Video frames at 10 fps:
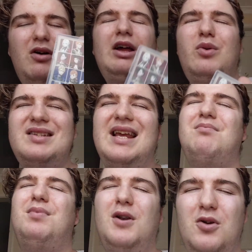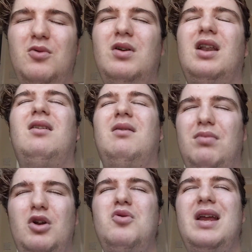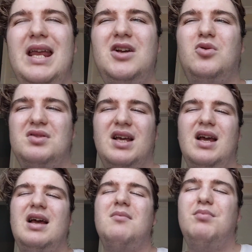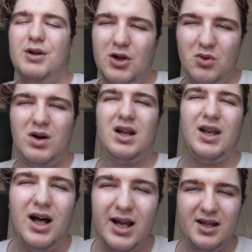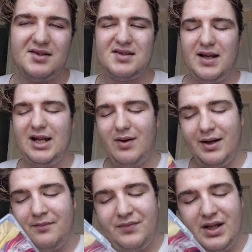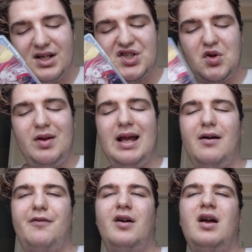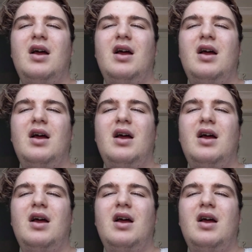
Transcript: I always say blue Eagles, Blue Lions. Anyway, so we have